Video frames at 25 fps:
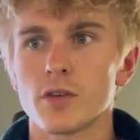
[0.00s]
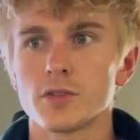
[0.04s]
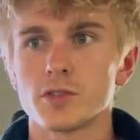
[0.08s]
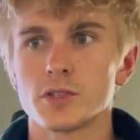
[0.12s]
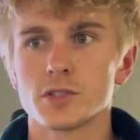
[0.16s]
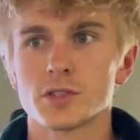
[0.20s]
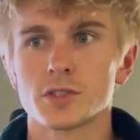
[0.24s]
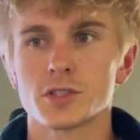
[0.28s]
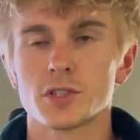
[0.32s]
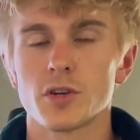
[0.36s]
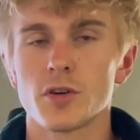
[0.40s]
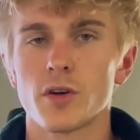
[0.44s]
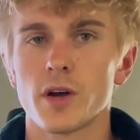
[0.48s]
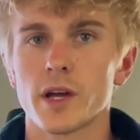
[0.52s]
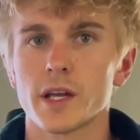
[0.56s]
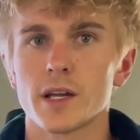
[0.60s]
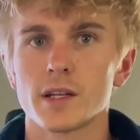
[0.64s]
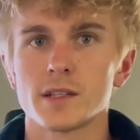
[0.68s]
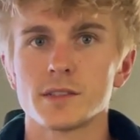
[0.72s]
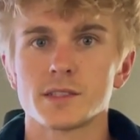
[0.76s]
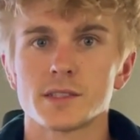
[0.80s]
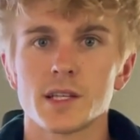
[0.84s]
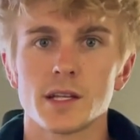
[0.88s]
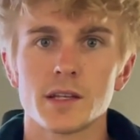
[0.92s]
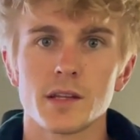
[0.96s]
just so I
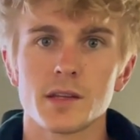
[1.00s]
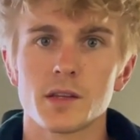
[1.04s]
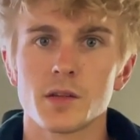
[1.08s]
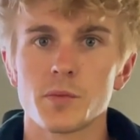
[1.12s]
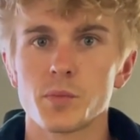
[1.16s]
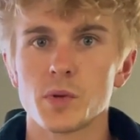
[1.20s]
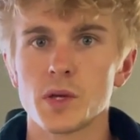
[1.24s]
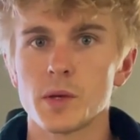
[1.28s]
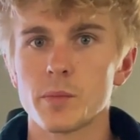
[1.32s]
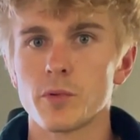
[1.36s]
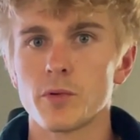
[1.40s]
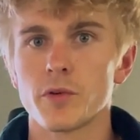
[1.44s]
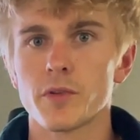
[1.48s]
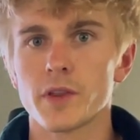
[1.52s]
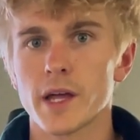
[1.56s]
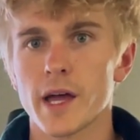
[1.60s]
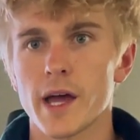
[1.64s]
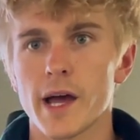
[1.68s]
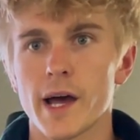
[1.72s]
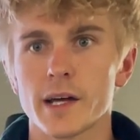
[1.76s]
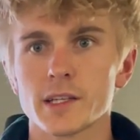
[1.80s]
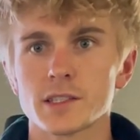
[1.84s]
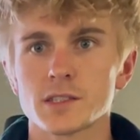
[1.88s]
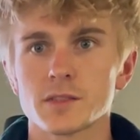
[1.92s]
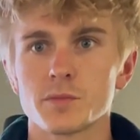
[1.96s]
could send it to people that
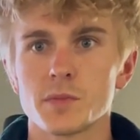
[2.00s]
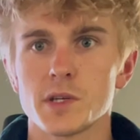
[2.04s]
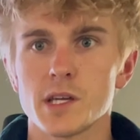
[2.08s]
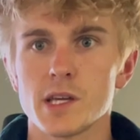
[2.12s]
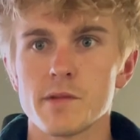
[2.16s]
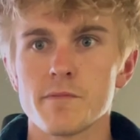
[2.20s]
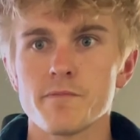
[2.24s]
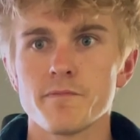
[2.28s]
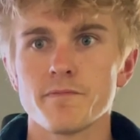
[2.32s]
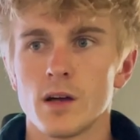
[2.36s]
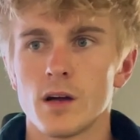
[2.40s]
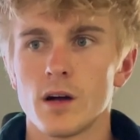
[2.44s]
ask me.